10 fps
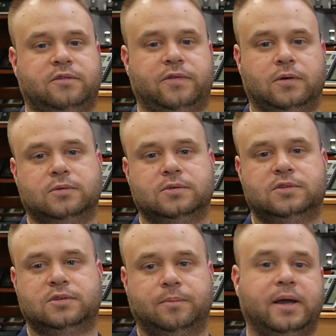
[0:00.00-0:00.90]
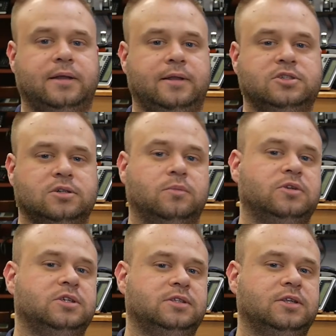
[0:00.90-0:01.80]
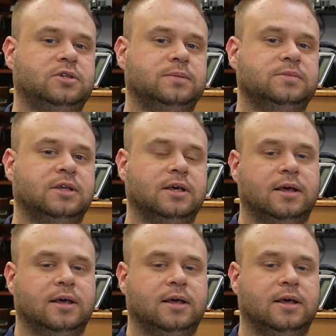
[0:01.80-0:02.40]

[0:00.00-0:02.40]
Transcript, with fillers: phones by Digium, which is Digium's